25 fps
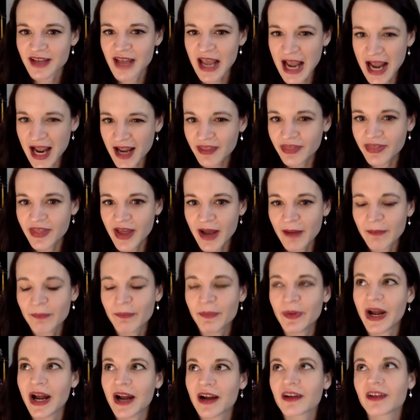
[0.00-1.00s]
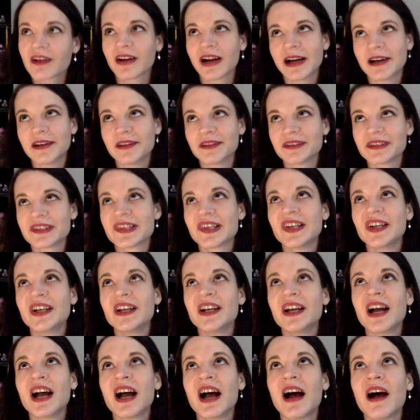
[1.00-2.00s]
had that background,
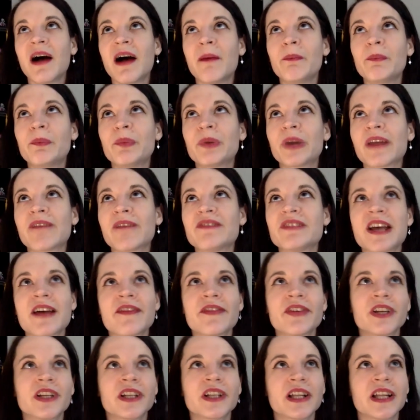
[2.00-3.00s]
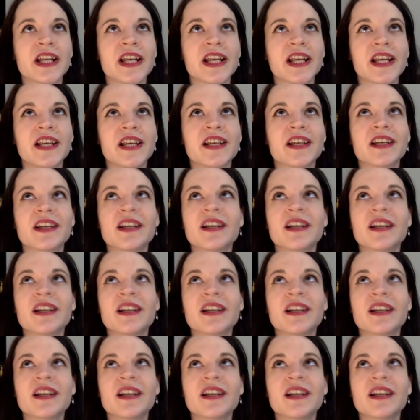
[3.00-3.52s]
but I've definitely